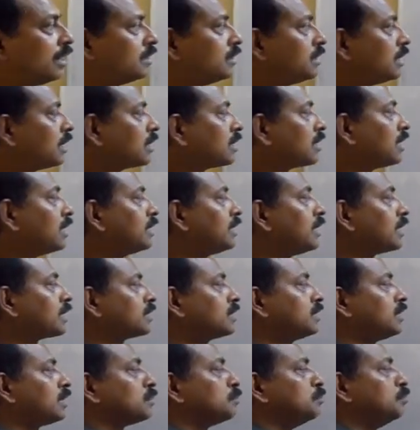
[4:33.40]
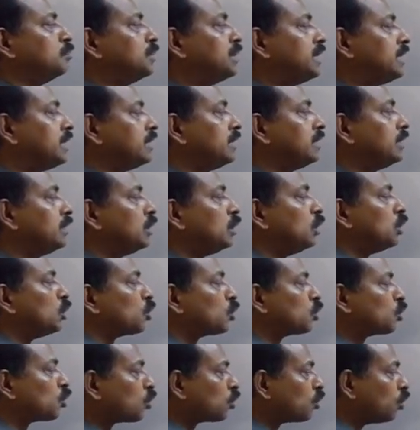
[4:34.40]
another conductor B
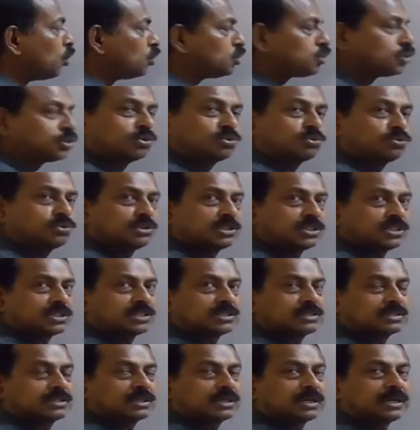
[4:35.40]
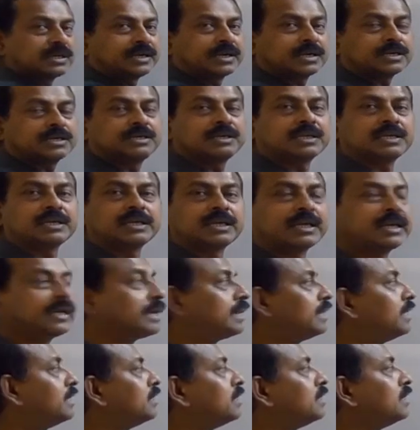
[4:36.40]
close to this conductor
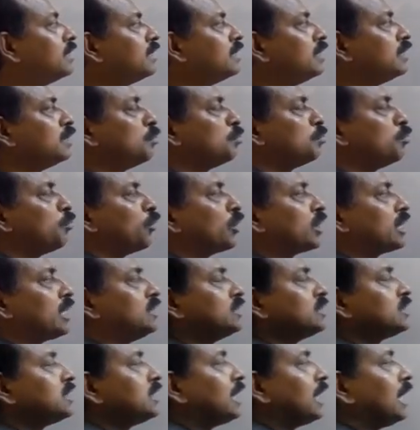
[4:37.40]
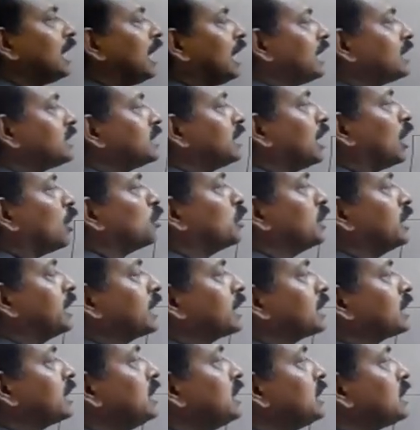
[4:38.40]
A, potential has now
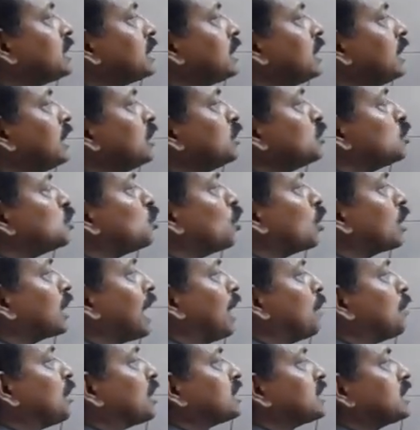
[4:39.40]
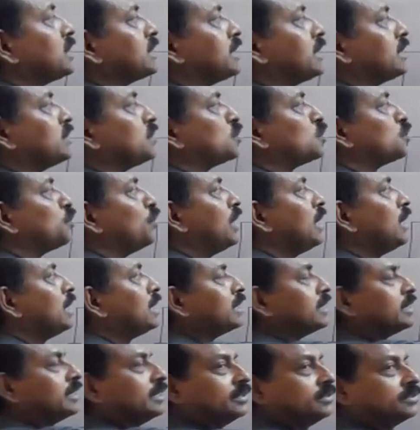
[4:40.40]
decreased, so capacitance will
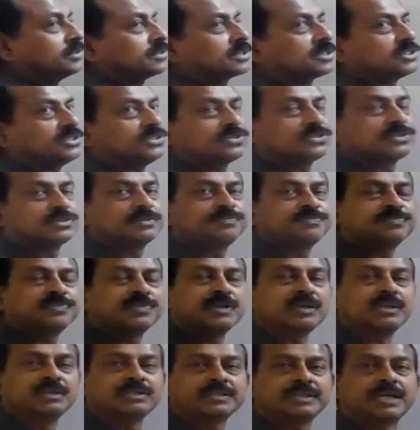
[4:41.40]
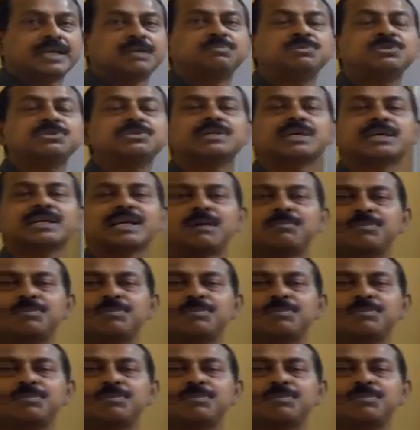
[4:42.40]
increase. That means the